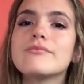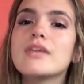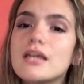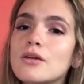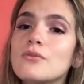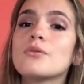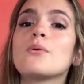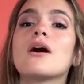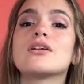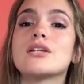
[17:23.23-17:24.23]
Thank you for
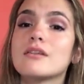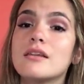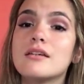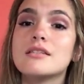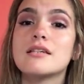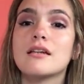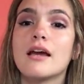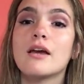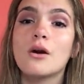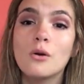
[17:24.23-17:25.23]
watching this, and
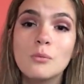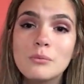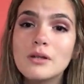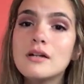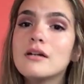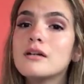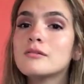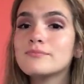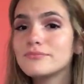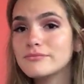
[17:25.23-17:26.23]
I hope
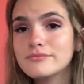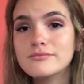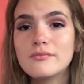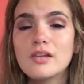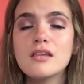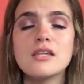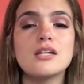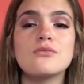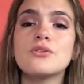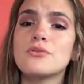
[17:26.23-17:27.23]
that
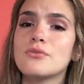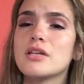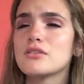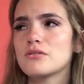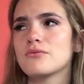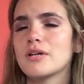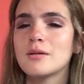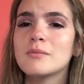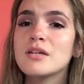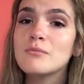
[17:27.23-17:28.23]
if you're friends or
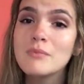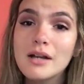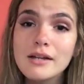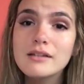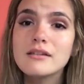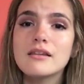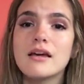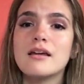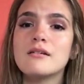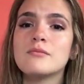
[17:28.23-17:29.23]
family of mine,
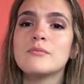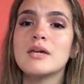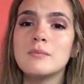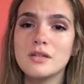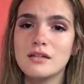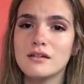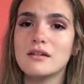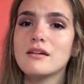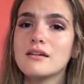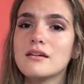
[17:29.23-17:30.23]
that maybe